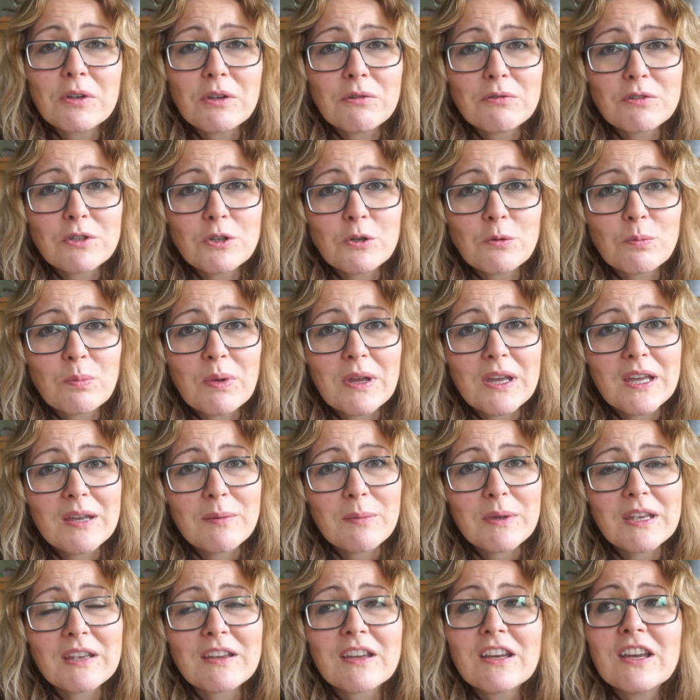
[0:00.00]
YouTube pay
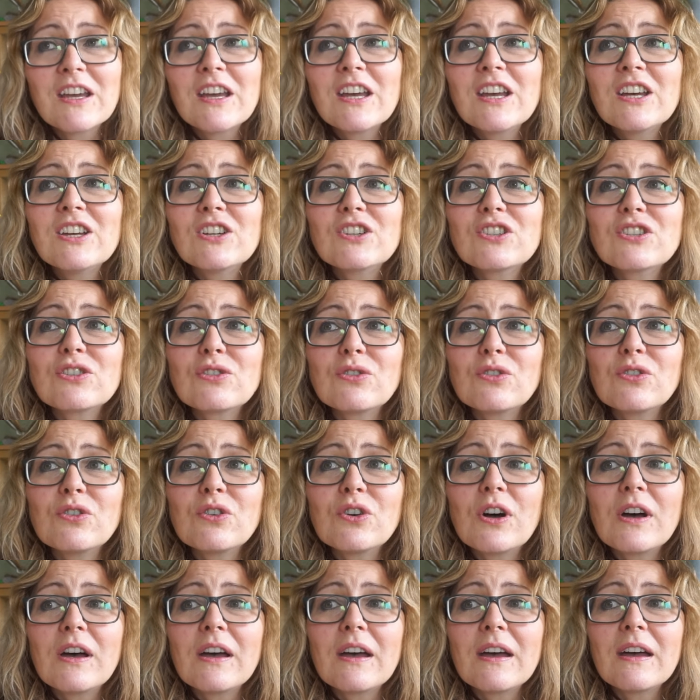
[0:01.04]
me.
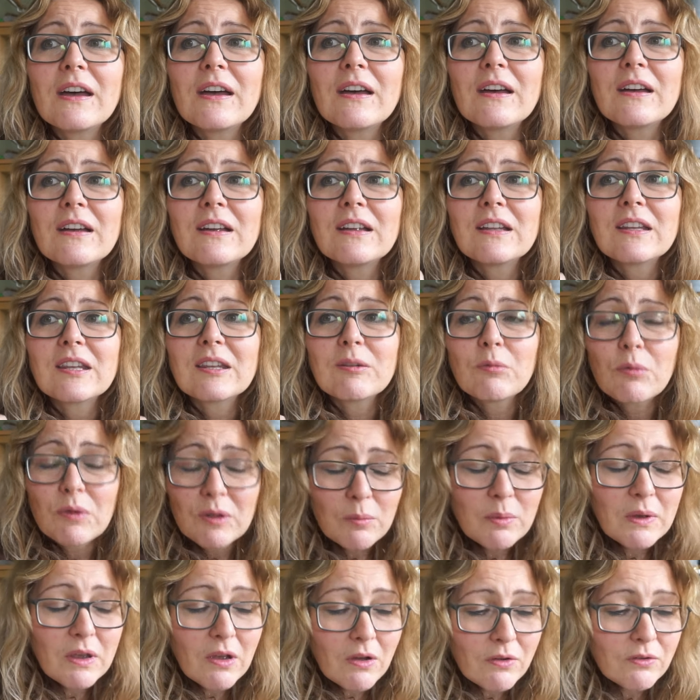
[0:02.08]
So they will
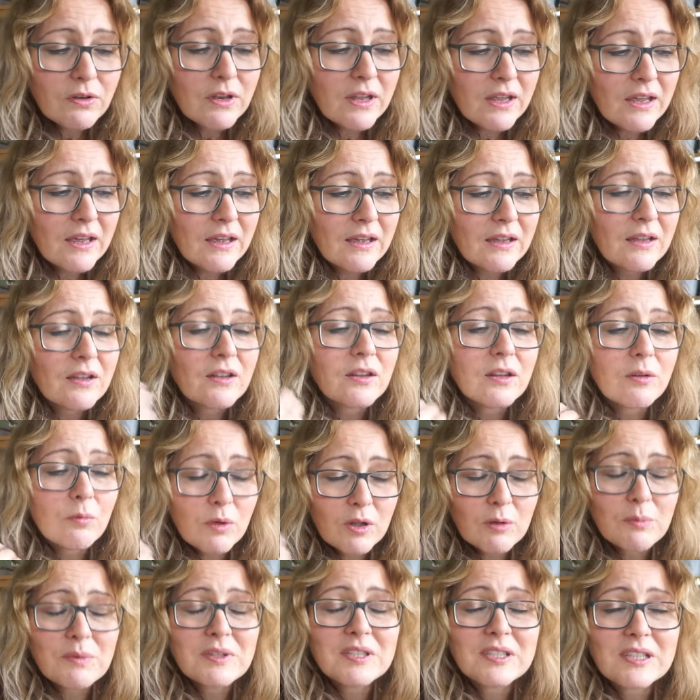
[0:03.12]
be on there, they
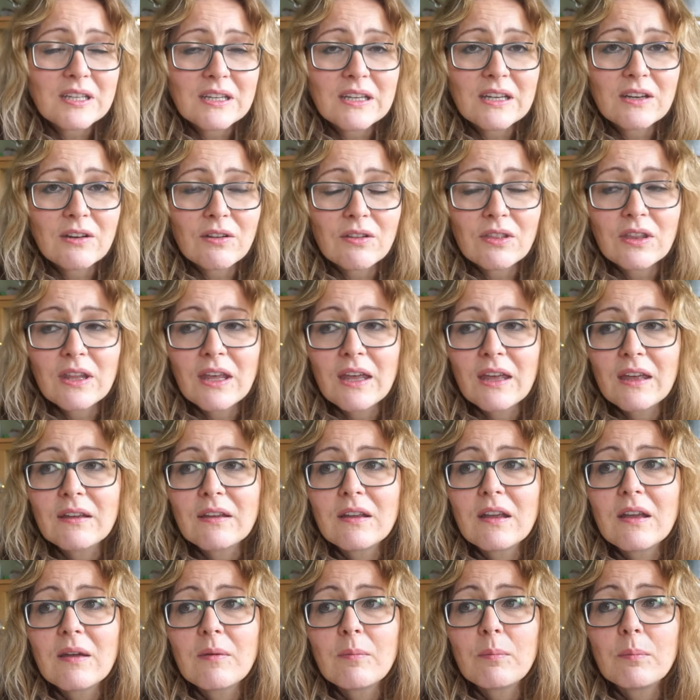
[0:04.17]
will be staying on there,
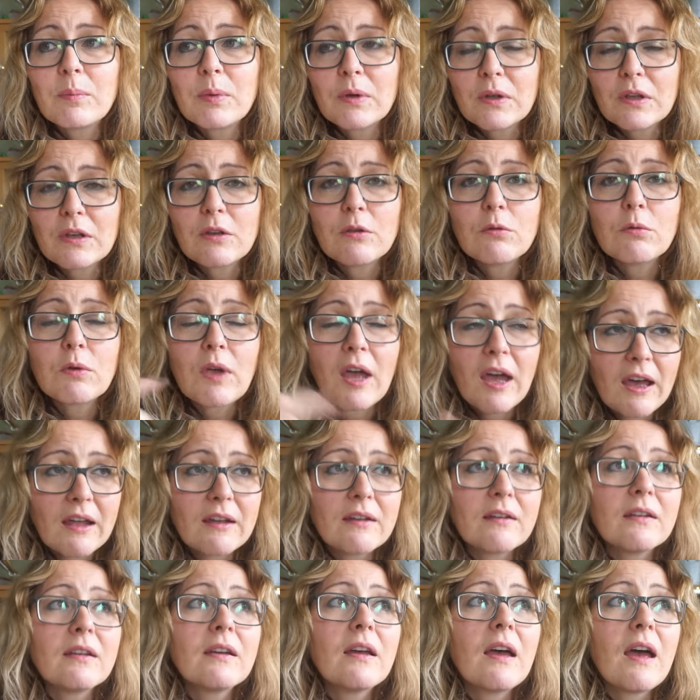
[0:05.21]
but you
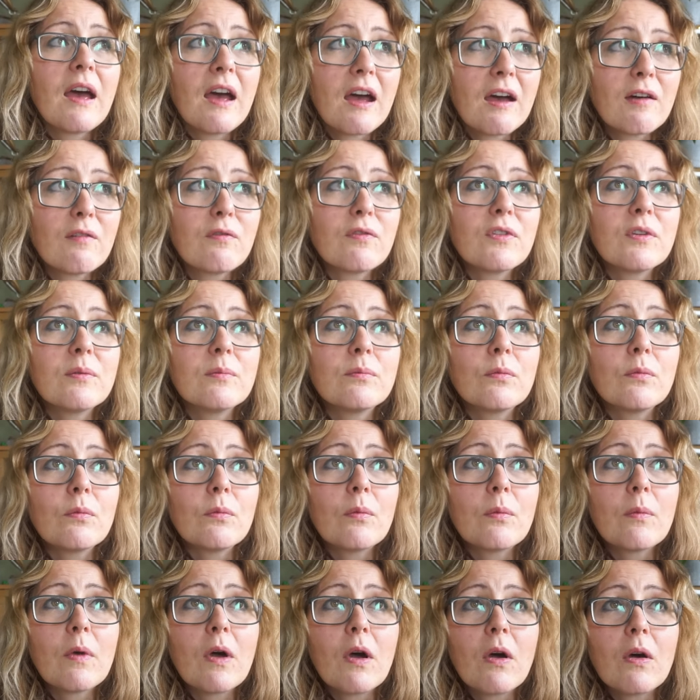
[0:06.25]
can have them
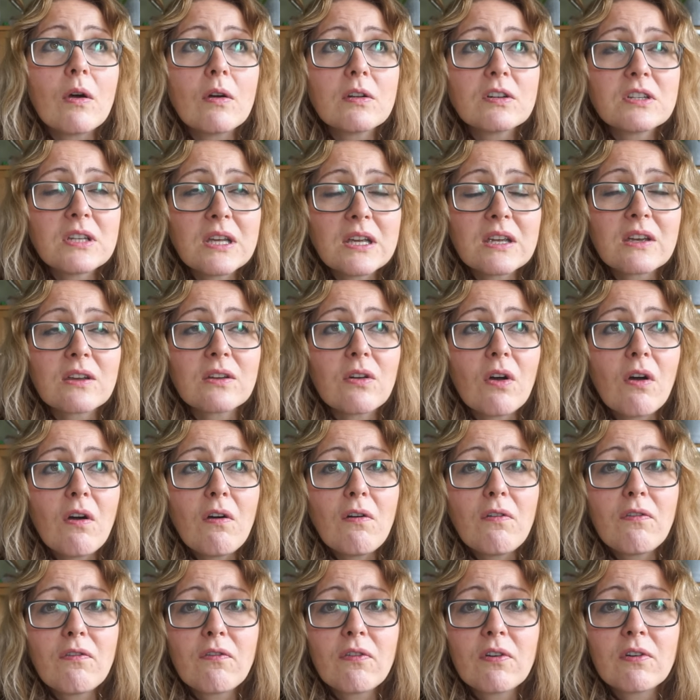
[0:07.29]
taken
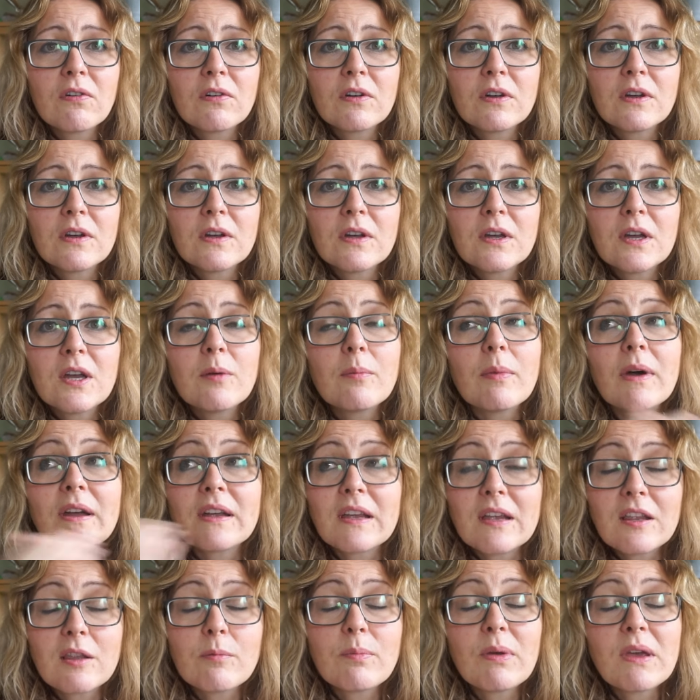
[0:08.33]
off by
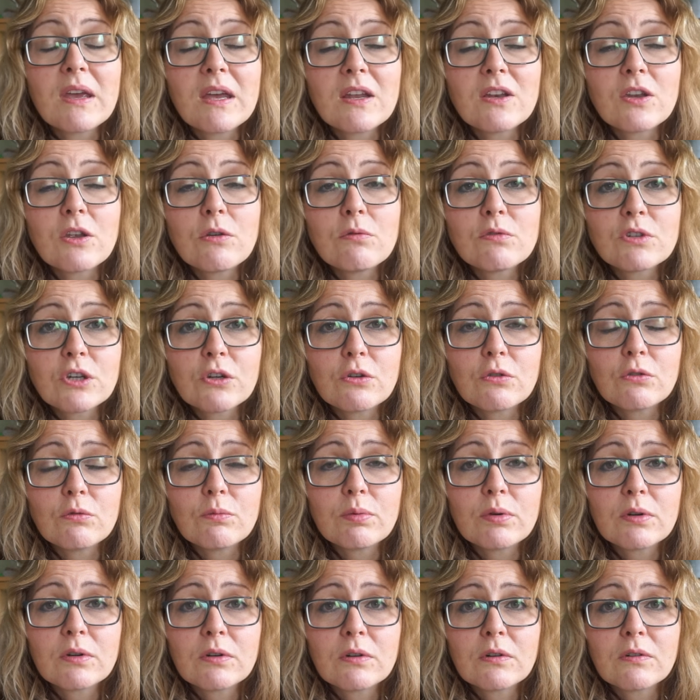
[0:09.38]
either paying
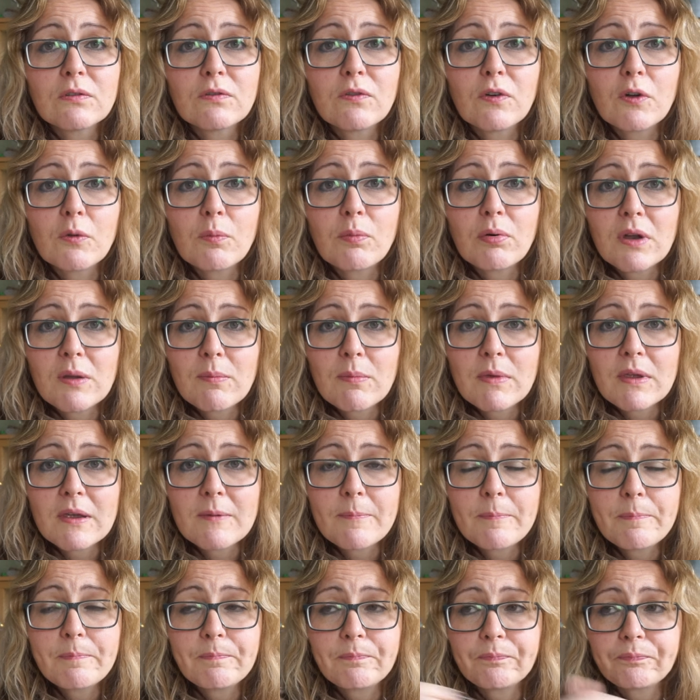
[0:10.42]
YouTube for
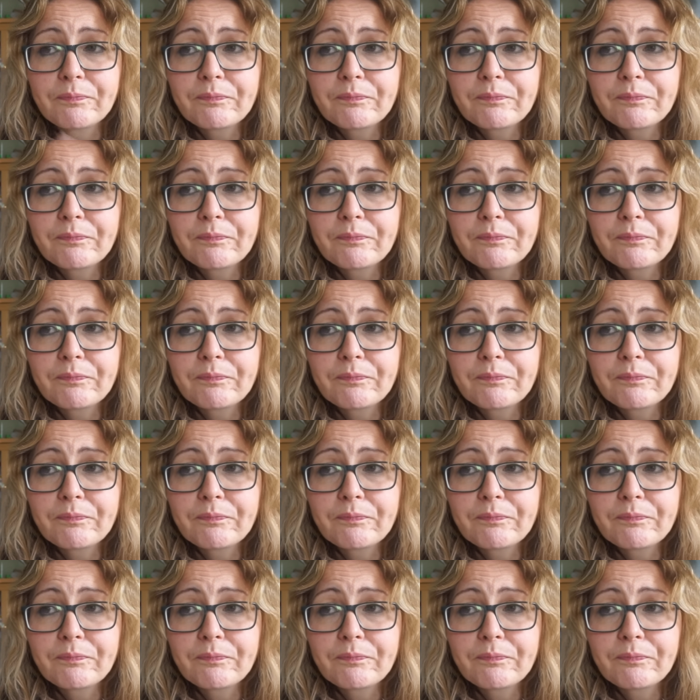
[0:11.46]
premium,